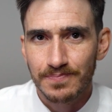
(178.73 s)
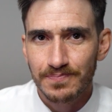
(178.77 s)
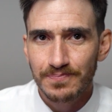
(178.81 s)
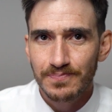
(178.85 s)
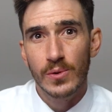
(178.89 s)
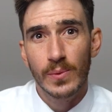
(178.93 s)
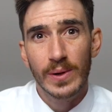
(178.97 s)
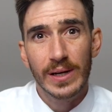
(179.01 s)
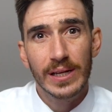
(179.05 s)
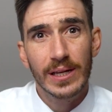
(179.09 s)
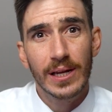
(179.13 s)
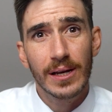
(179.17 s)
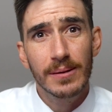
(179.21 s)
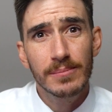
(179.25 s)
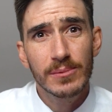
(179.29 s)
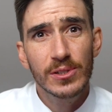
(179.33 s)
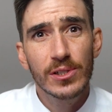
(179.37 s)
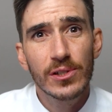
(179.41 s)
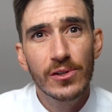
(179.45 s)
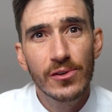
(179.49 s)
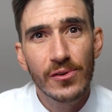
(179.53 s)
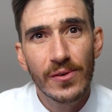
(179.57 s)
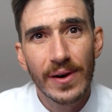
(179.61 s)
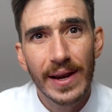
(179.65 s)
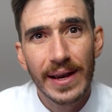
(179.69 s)
So when it comes
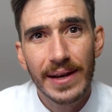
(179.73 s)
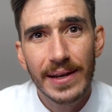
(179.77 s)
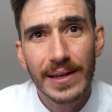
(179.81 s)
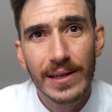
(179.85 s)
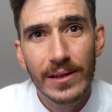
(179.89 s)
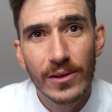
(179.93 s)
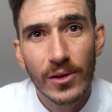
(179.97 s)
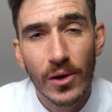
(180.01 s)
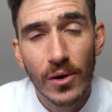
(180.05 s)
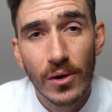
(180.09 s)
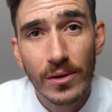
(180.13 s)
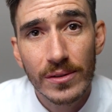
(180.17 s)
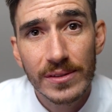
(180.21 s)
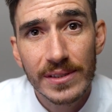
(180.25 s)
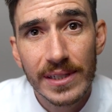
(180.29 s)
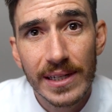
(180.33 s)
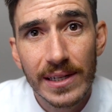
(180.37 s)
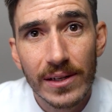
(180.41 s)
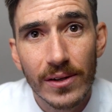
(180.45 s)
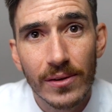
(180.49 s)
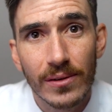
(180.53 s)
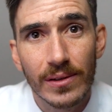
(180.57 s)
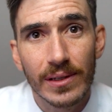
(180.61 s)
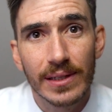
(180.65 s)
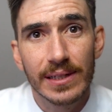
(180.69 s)
to creating
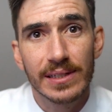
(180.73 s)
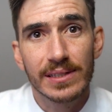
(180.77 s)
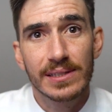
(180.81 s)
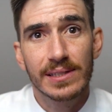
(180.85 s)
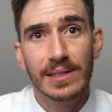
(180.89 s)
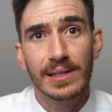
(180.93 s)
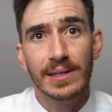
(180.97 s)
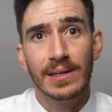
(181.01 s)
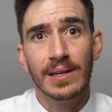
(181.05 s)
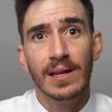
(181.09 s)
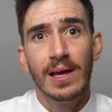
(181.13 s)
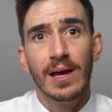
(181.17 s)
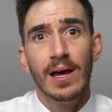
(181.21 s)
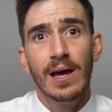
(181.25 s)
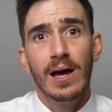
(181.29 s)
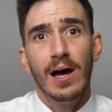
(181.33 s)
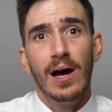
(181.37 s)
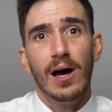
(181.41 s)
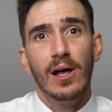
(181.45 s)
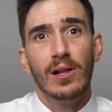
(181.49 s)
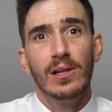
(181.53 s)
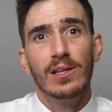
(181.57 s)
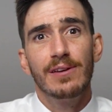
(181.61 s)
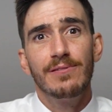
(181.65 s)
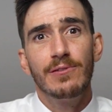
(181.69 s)
content on LinkedIn,
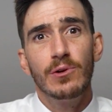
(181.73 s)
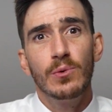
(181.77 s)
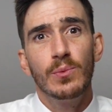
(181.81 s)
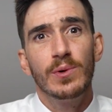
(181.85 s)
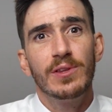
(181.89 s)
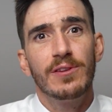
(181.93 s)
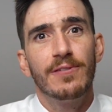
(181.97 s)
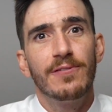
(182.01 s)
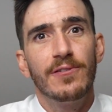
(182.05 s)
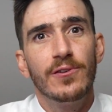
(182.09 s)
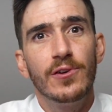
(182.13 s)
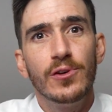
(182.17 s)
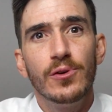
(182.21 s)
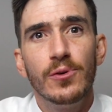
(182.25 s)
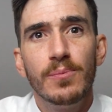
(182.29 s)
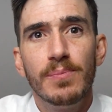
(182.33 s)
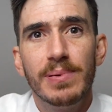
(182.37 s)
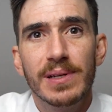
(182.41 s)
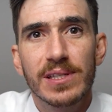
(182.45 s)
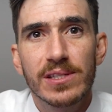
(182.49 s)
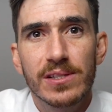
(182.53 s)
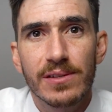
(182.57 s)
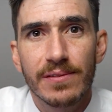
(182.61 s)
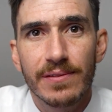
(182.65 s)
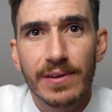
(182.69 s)
I'll leave you with a few
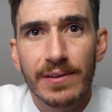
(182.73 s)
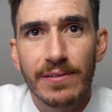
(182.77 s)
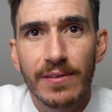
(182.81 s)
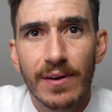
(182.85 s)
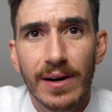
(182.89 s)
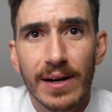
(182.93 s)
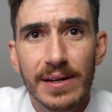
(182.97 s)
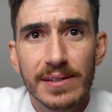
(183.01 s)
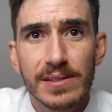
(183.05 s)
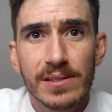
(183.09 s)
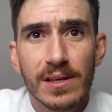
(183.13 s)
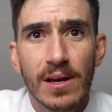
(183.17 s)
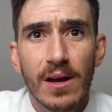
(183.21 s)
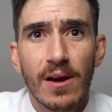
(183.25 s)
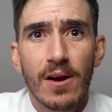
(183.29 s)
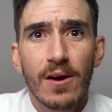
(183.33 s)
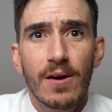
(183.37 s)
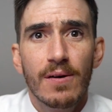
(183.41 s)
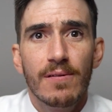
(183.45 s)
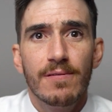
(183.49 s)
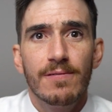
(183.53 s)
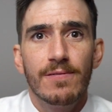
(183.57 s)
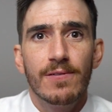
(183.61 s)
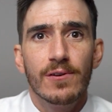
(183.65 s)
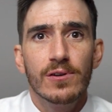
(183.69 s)
bits of advice.
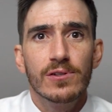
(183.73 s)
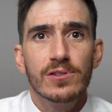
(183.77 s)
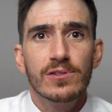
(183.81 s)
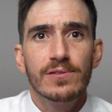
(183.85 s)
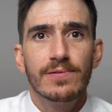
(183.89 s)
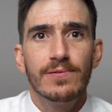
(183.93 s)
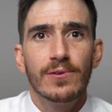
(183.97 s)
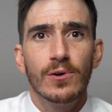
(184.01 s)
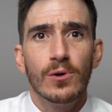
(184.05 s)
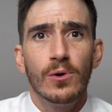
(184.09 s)
First of